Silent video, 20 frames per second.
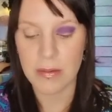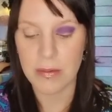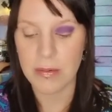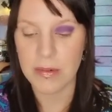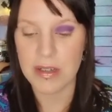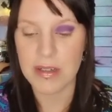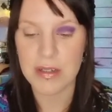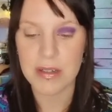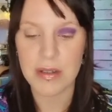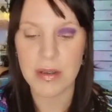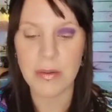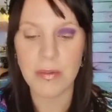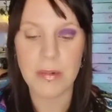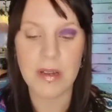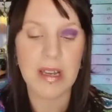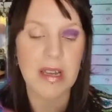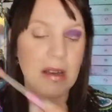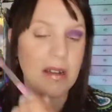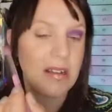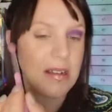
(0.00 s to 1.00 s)
we just don't
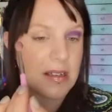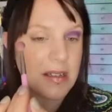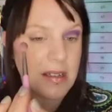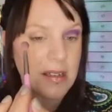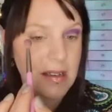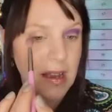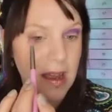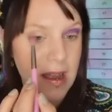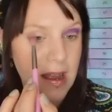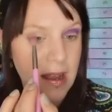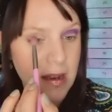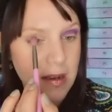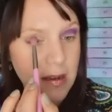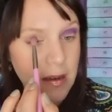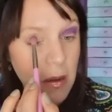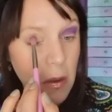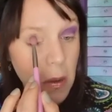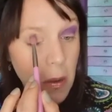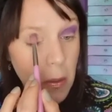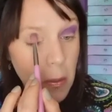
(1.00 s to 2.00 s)
really
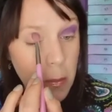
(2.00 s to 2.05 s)
understand.